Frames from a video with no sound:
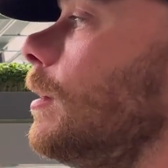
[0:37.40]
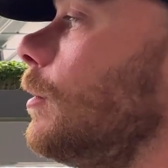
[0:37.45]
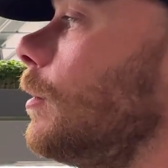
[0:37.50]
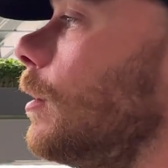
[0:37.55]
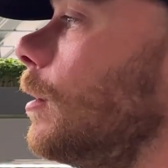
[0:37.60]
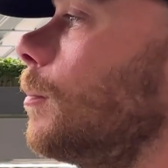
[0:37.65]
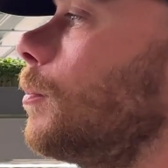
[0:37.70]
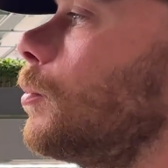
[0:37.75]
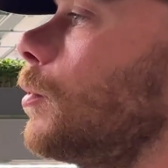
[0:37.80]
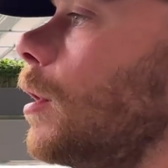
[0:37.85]

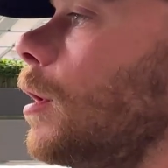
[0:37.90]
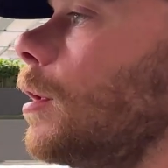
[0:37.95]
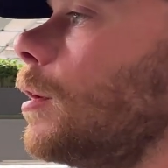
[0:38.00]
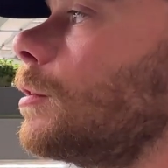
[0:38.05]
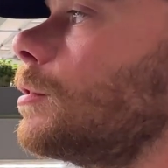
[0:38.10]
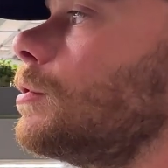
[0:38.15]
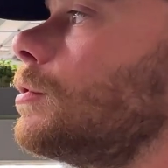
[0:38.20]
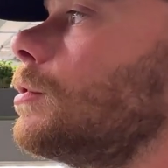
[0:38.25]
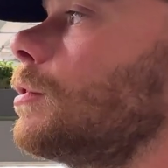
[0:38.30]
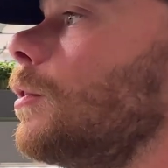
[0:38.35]
your
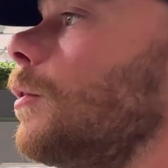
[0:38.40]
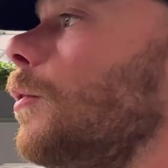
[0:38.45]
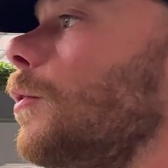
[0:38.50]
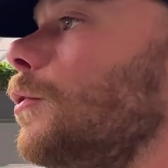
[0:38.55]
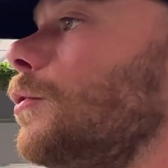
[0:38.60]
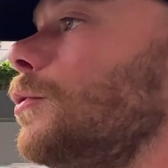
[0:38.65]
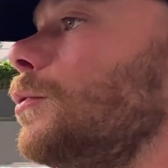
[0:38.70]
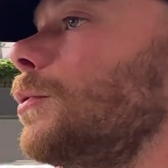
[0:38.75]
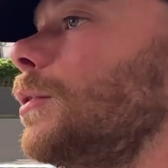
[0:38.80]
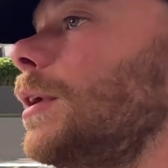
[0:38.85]
products, or
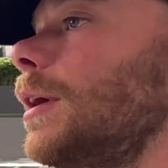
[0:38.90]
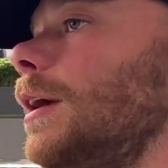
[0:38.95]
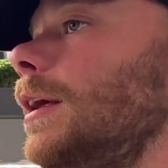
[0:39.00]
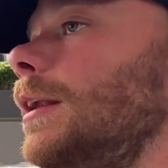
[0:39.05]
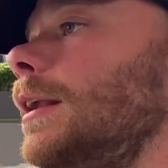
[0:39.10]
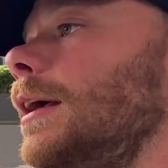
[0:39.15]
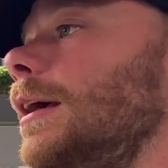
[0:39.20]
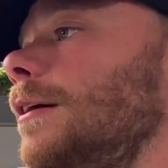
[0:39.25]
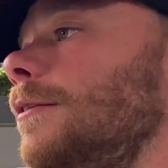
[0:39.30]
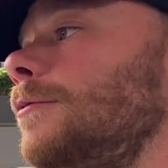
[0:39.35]
you
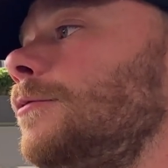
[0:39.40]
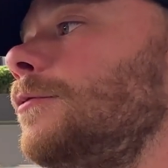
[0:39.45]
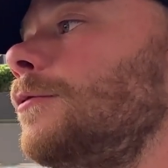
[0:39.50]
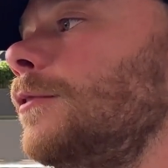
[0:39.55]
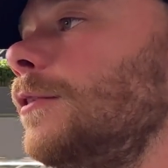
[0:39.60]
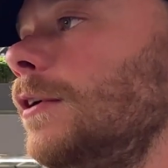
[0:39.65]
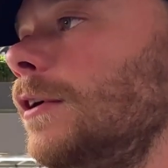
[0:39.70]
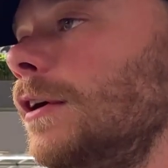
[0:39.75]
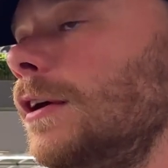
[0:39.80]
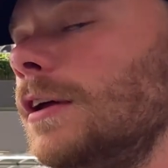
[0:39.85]
can have
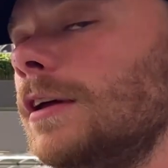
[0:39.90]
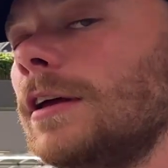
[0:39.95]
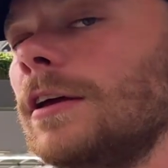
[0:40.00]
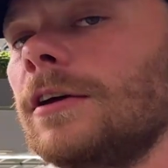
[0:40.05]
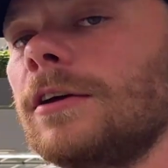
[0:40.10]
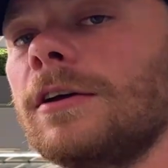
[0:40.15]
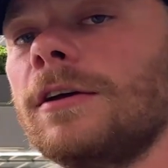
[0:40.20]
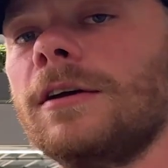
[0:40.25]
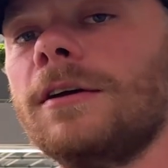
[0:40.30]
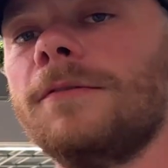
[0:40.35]

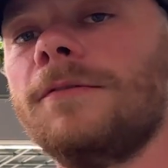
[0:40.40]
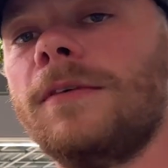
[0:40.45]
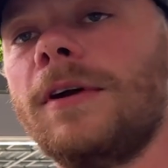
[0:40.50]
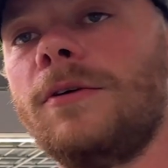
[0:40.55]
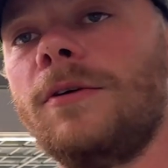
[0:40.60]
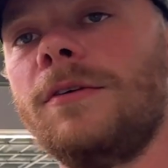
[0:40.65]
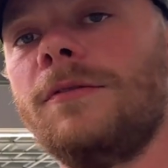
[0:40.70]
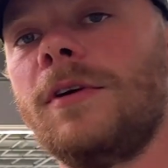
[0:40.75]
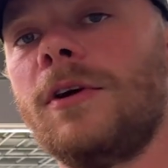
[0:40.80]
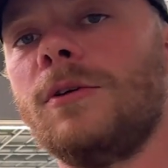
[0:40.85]

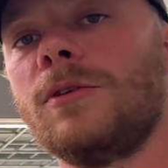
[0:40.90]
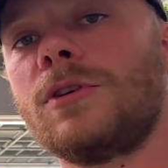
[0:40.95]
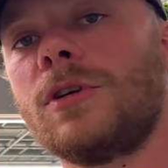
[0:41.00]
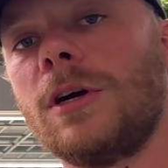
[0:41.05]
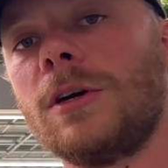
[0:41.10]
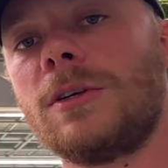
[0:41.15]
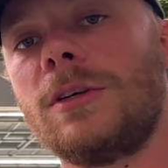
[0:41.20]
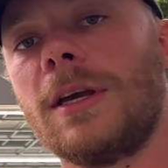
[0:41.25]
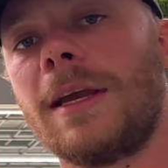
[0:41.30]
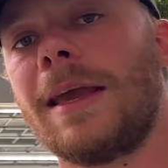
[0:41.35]
very, very
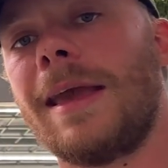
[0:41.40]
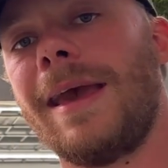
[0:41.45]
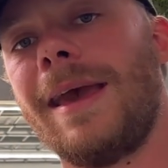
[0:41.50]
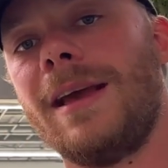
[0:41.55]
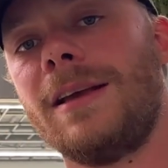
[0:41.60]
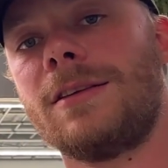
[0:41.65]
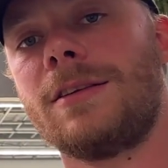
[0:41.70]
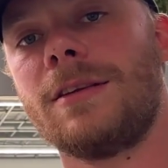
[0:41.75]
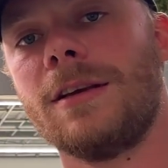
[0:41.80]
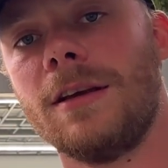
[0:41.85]
toxic
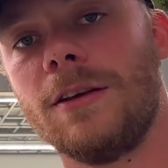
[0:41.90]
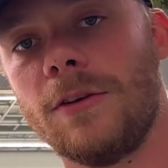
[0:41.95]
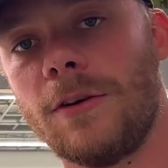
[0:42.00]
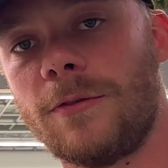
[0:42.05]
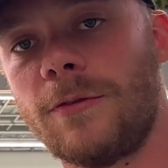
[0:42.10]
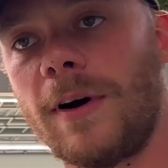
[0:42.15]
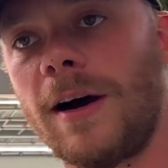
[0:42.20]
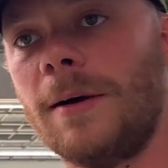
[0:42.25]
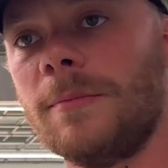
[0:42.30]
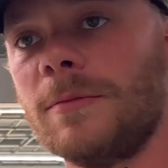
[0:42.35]
gas in your
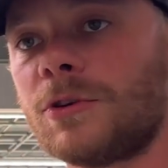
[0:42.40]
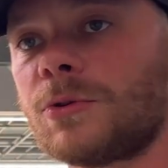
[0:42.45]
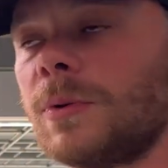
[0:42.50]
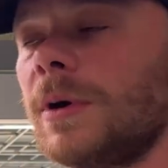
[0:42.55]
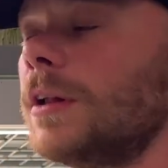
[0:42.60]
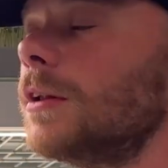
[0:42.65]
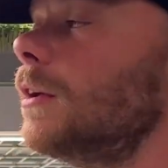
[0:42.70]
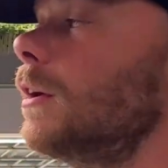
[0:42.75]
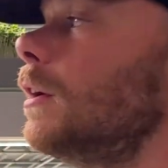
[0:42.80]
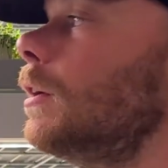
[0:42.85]
farm as
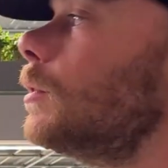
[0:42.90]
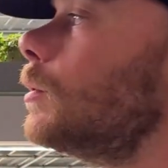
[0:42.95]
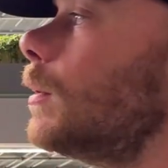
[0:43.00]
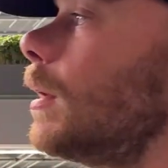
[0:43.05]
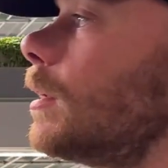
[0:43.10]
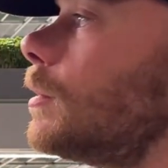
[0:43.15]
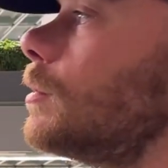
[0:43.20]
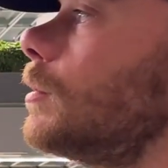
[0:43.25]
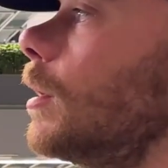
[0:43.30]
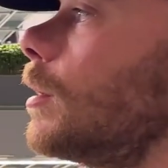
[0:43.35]
well. So
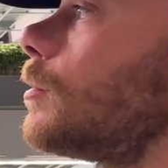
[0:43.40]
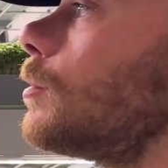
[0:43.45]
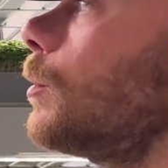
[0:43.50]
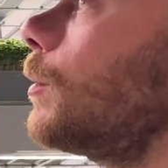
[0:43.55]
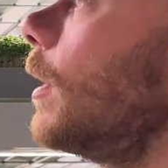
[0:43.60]
that's not so